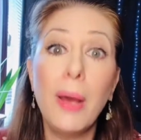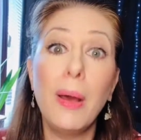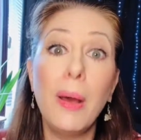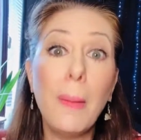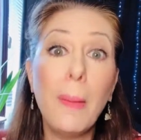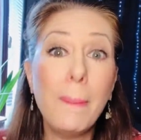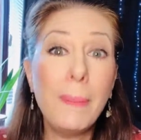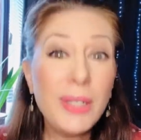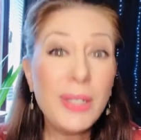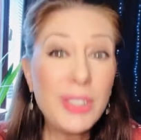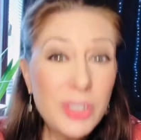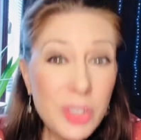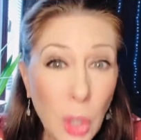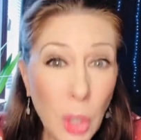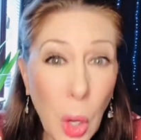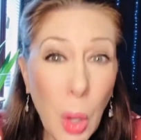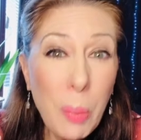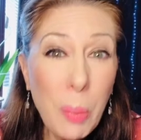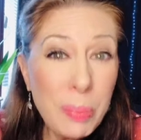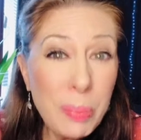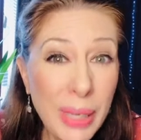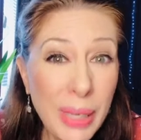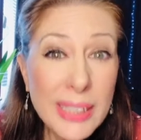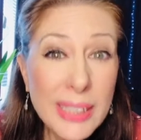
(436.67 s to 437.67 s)
But
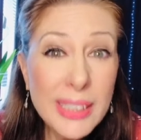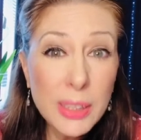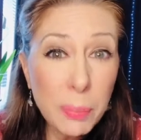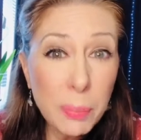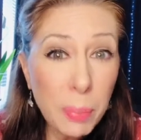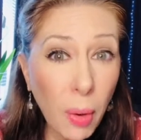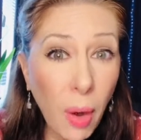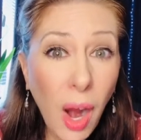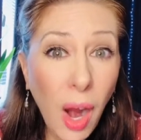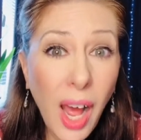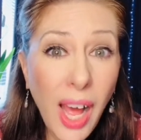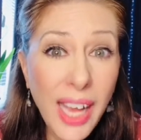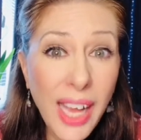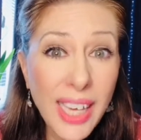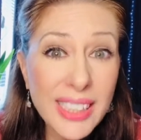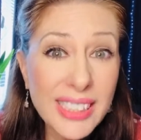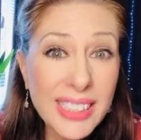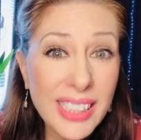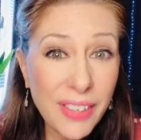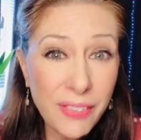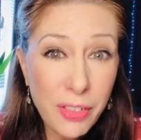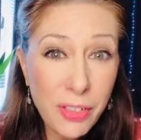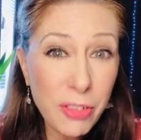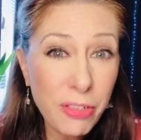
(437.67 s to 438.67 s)
don't be surprised
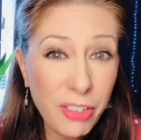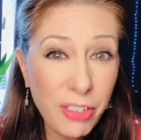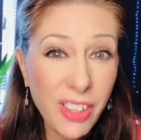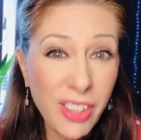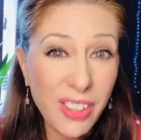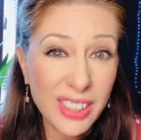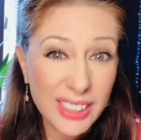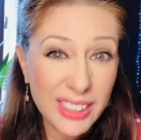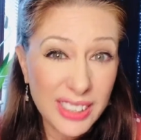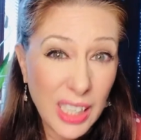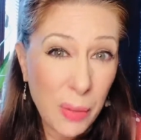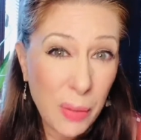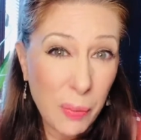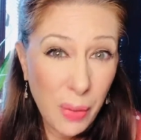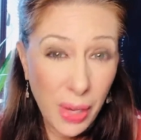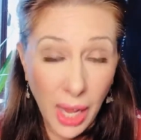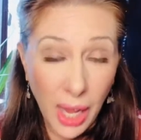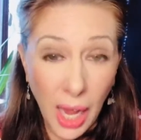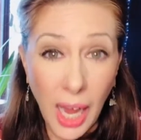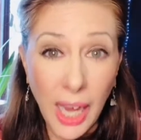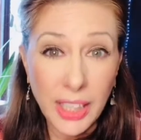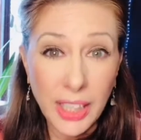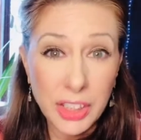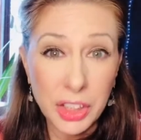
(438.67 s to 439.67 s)
if you feel the same way
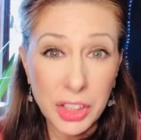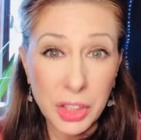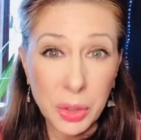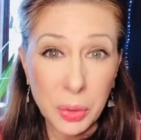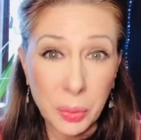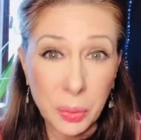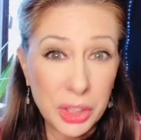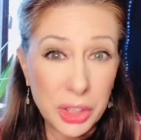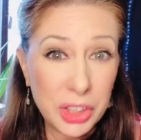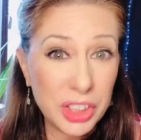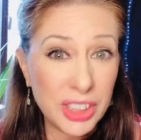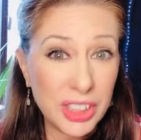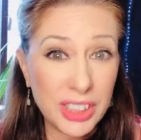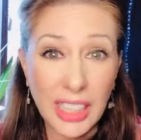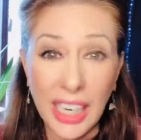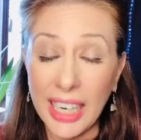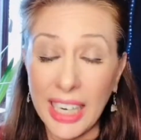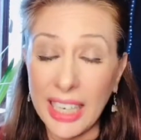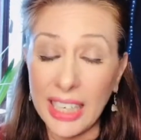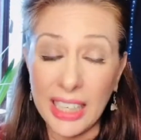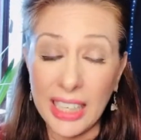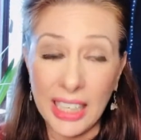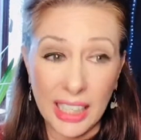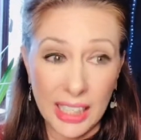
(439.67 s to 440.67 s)
I do, which is
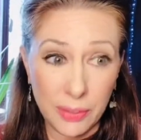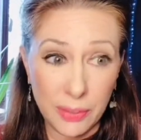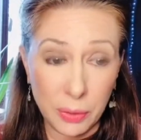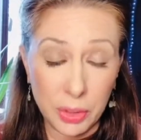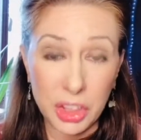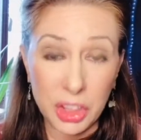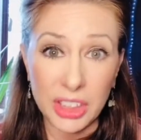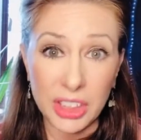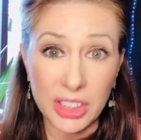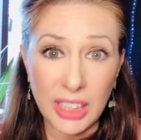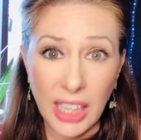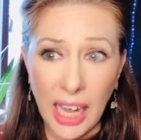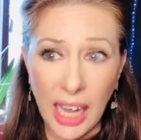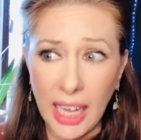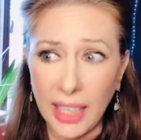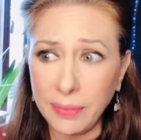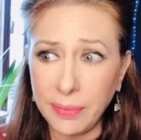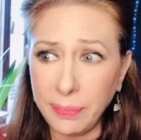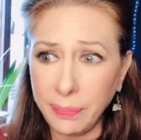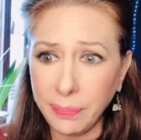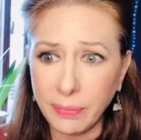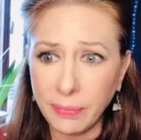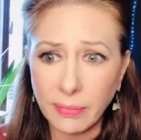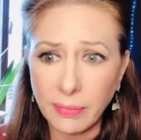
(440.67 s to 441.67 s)
I which is that
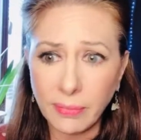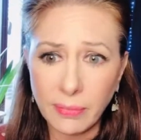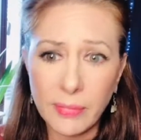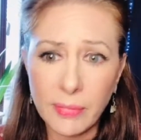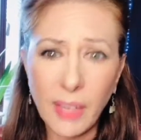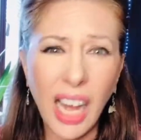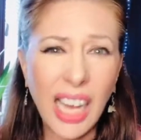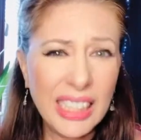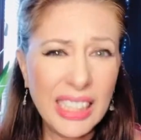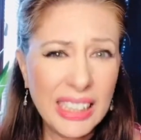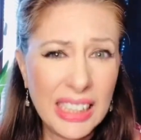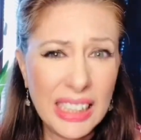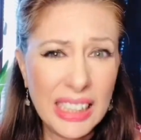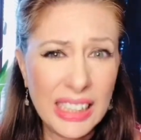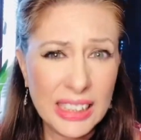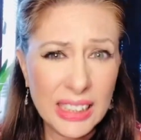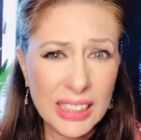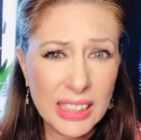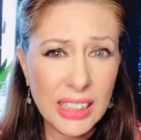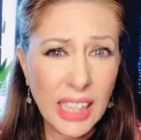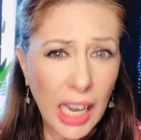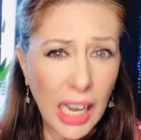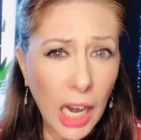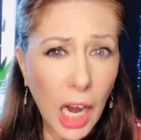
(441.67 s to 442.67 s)
unease,
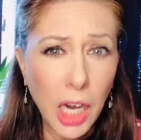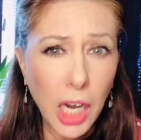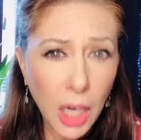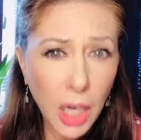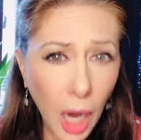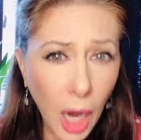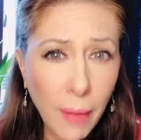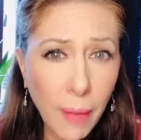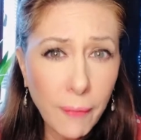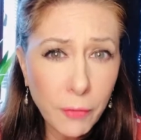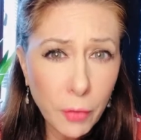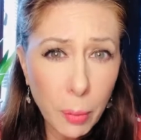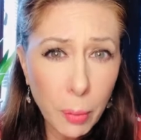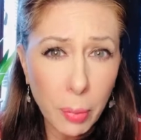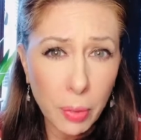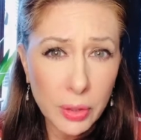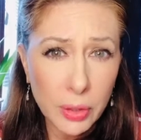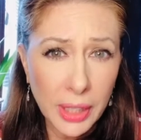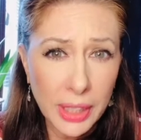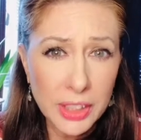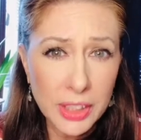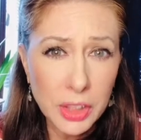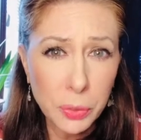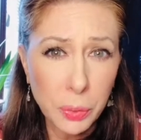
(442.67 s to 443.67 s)
that
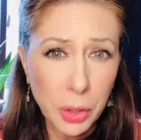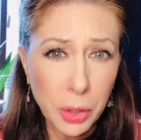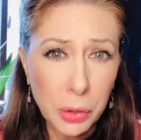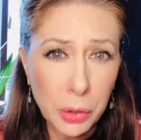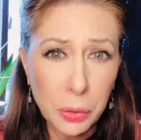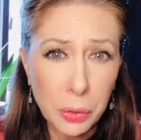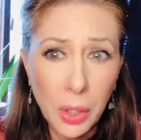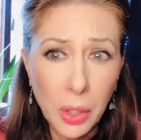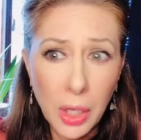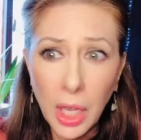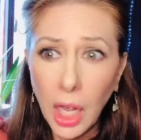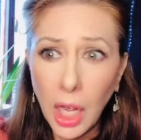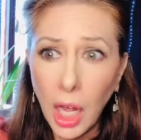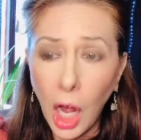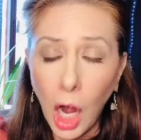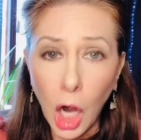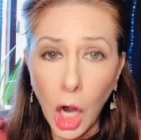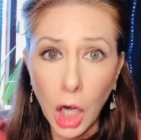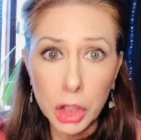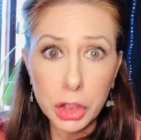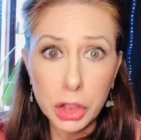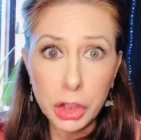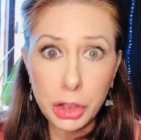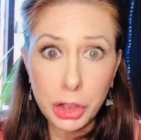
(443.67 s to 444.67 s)
uncomfortableness when you
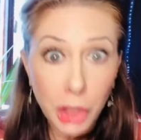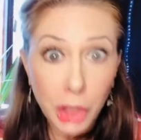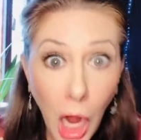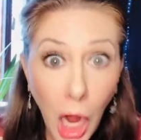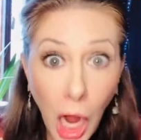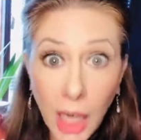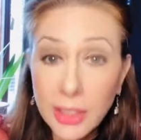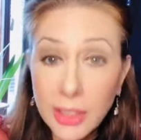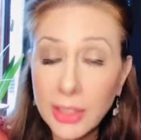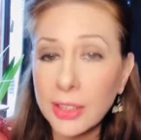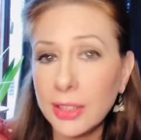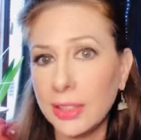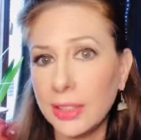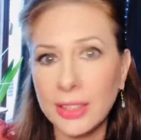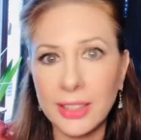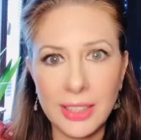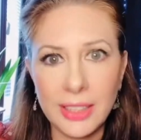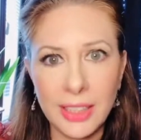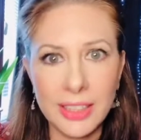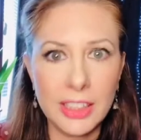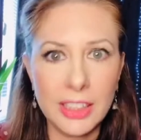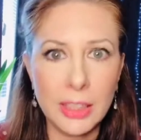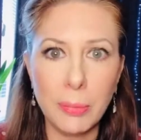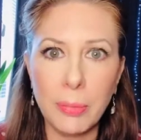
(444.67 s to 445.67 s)
are shocked to
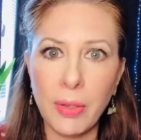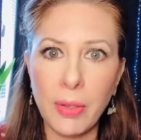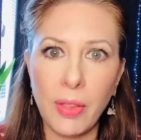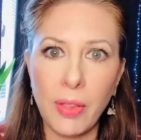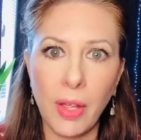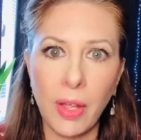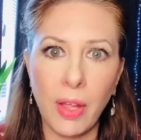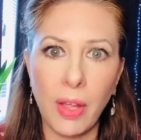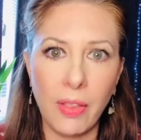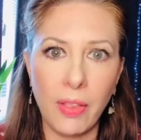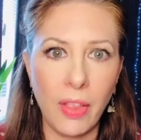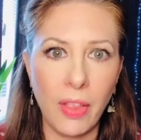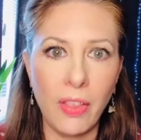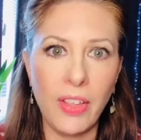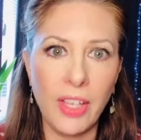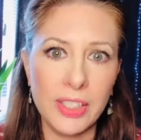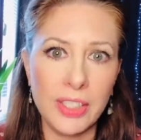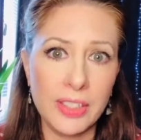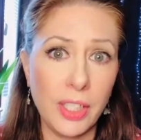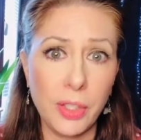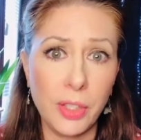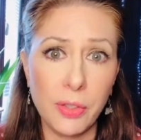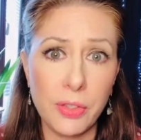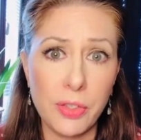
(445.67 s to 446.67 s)
see some of the, the things
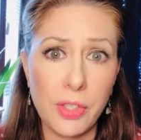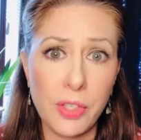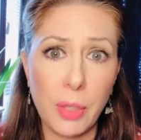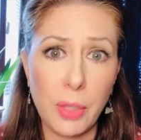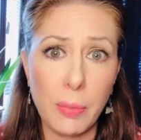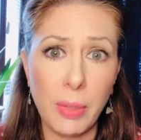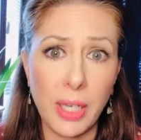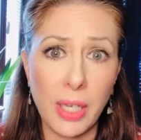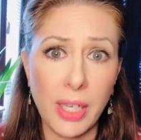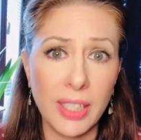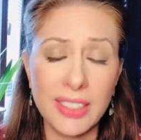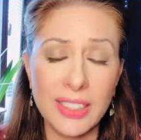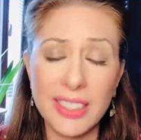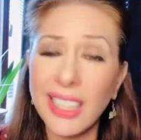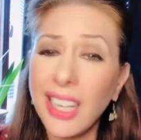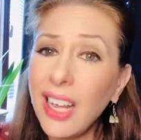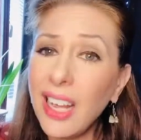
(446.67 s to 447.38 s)
that you'll see because